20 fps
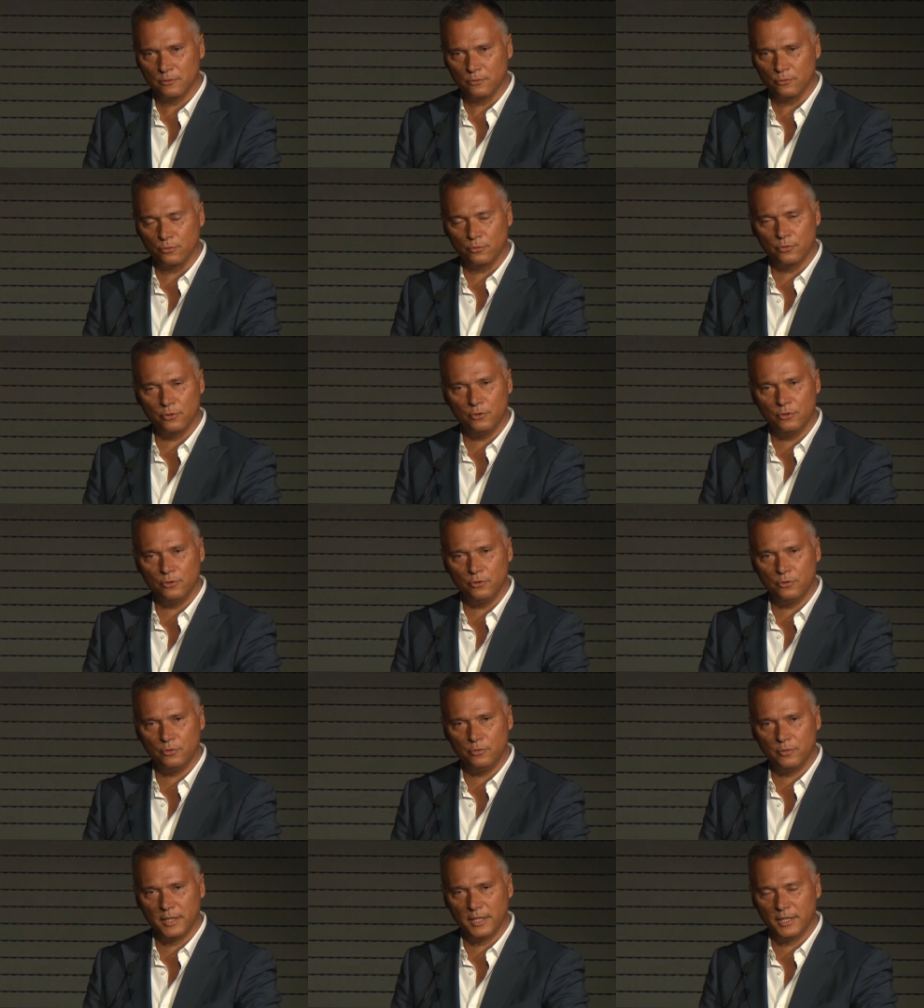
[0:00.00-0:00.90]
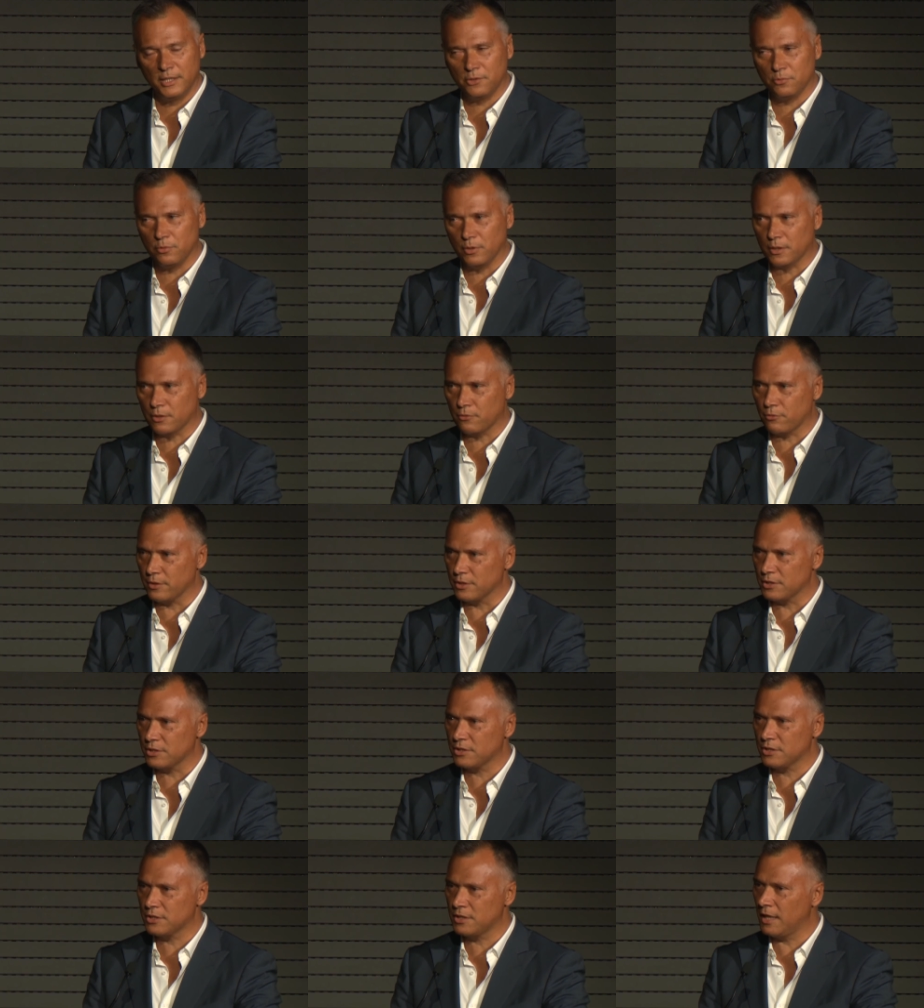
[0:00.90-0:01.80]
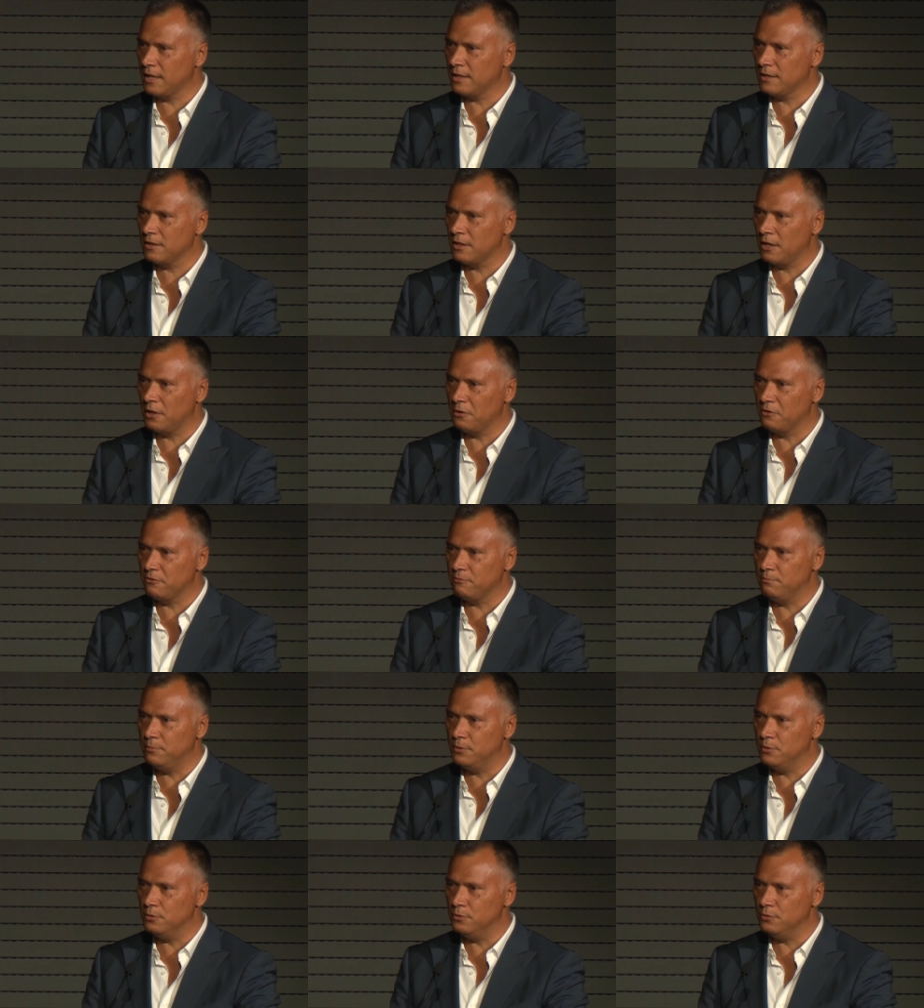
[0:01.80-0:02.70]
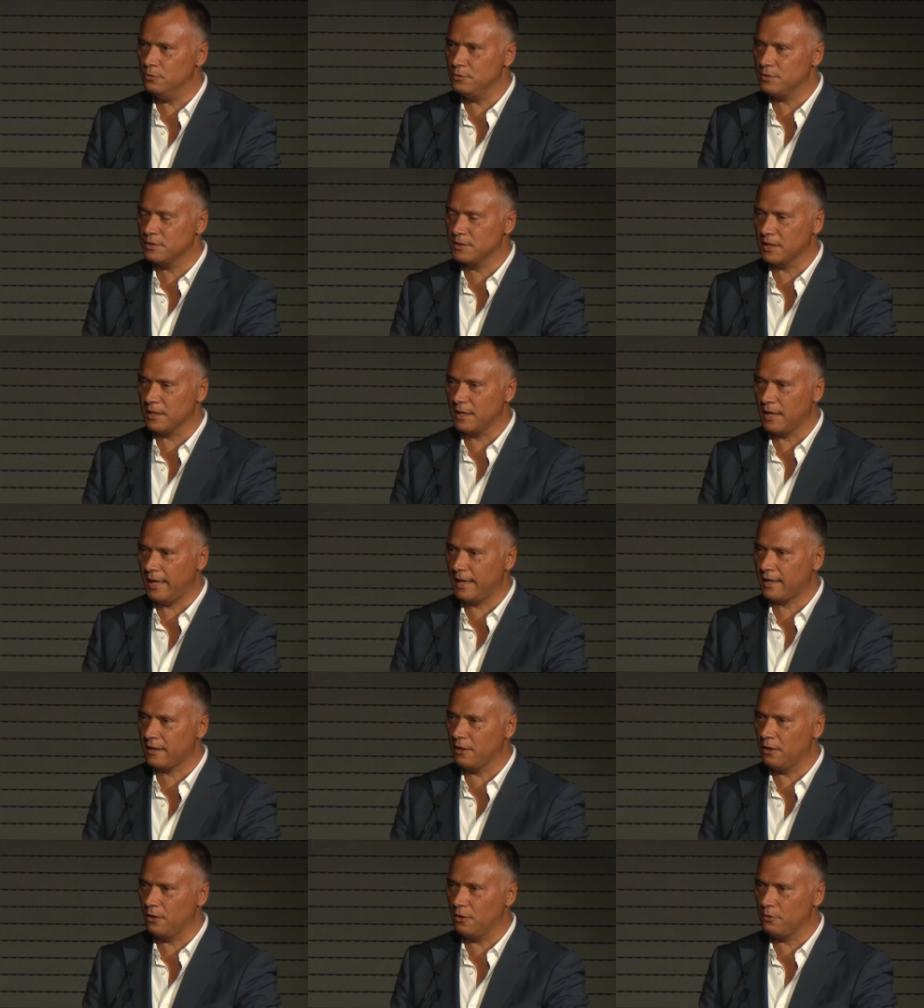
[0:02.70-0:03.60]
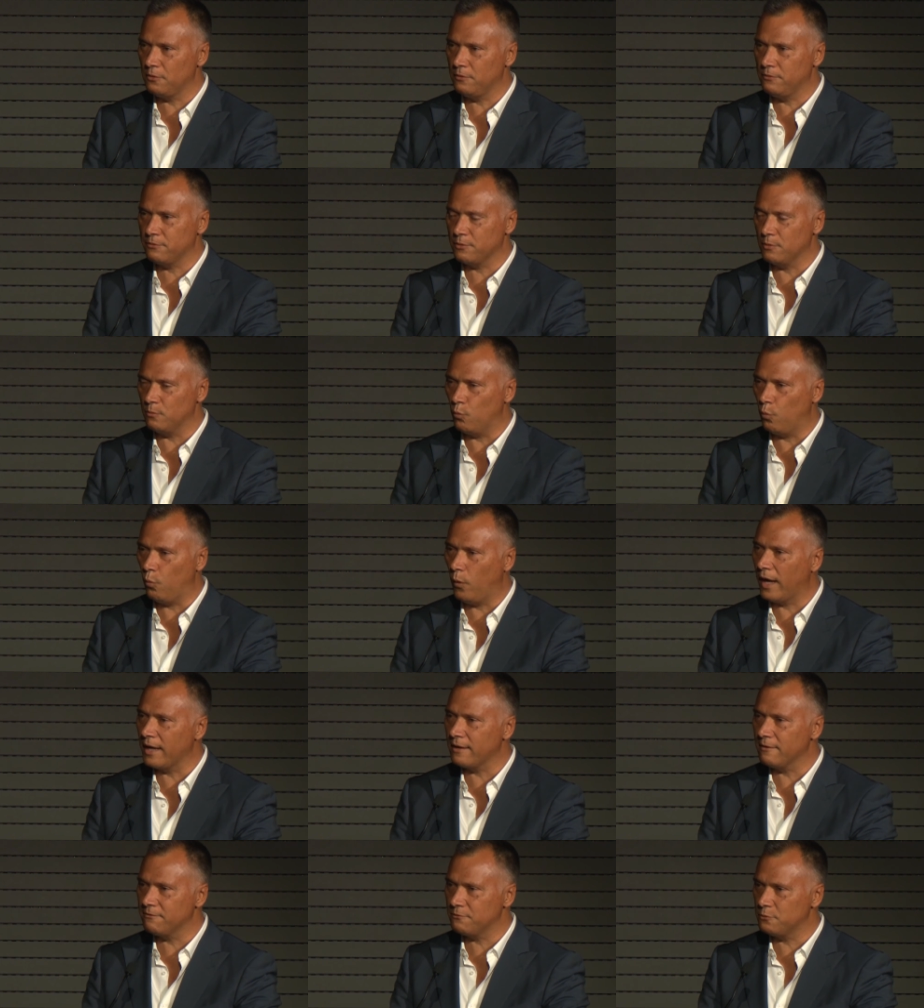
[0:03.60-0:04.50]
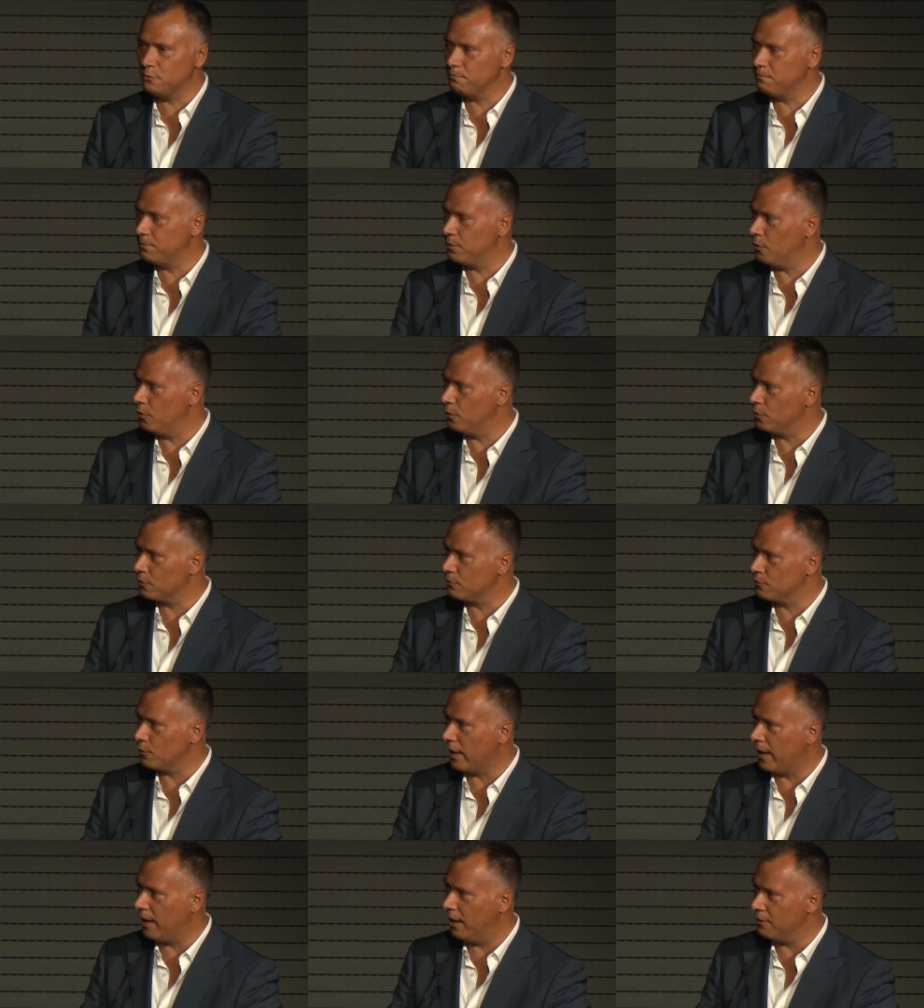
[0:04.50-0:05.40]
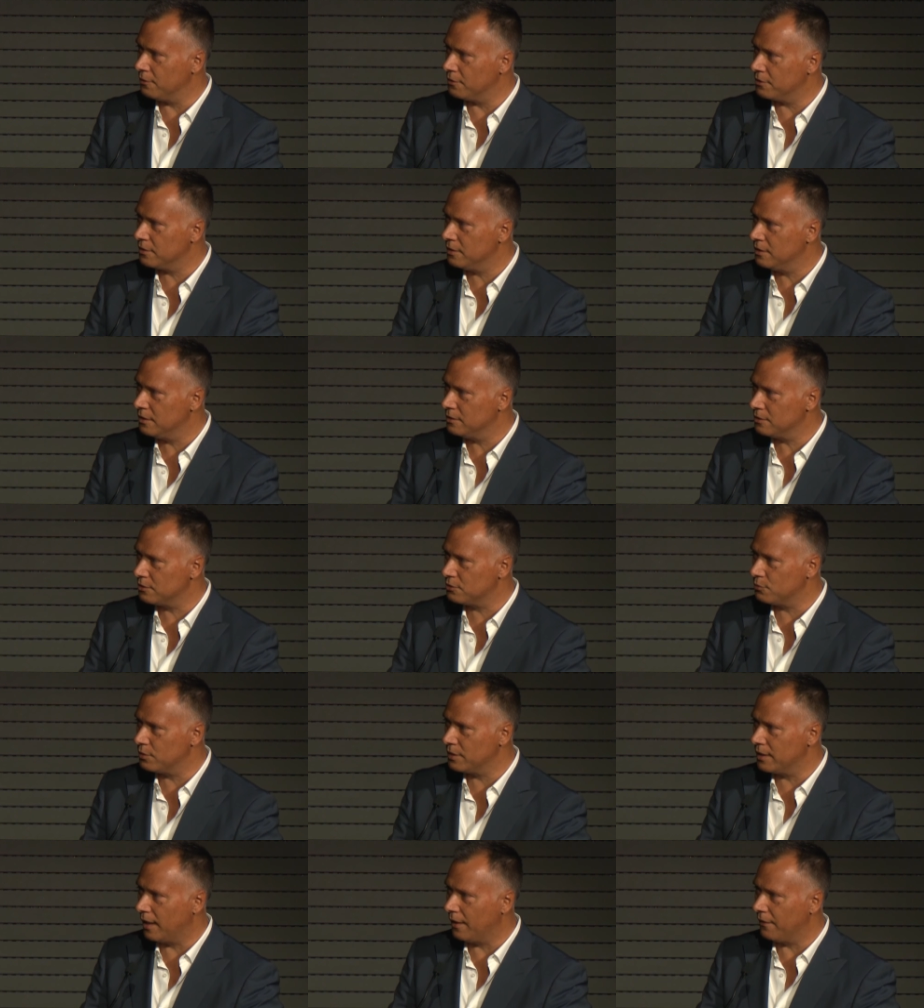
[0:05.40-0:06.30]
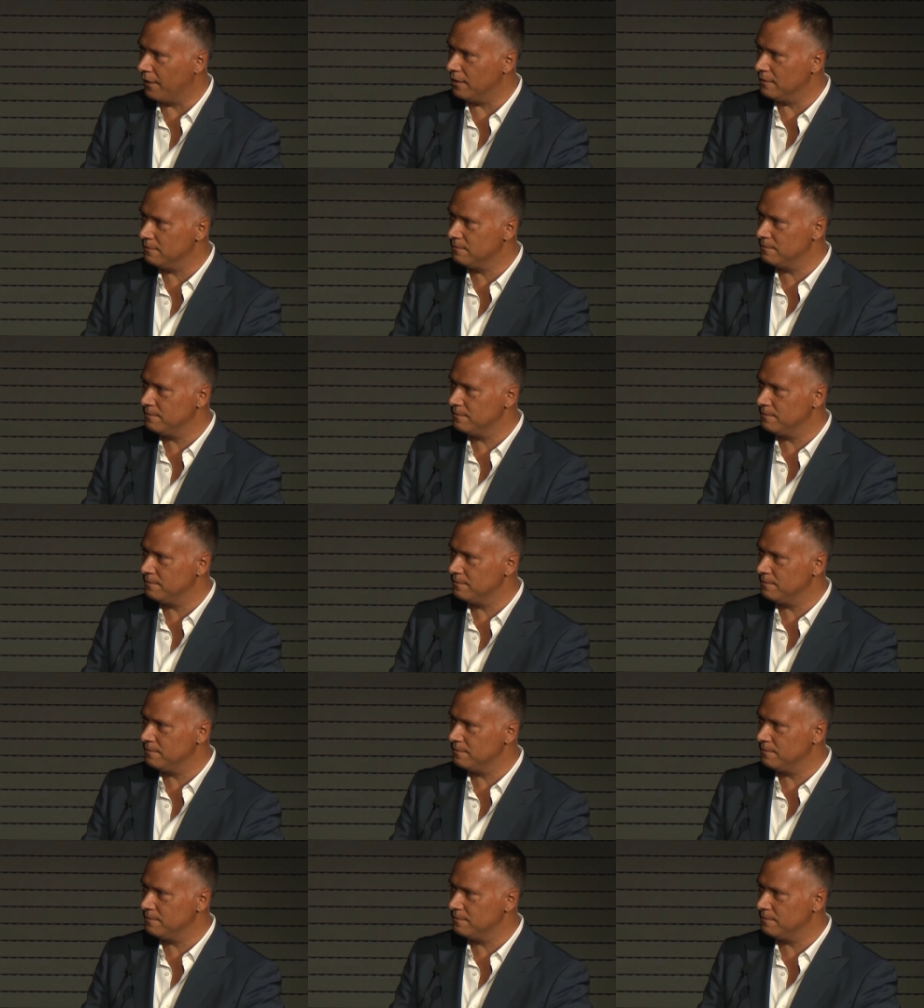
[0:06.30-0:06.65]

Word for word: grew into a crescendo of boos that echoed from one football ground to another.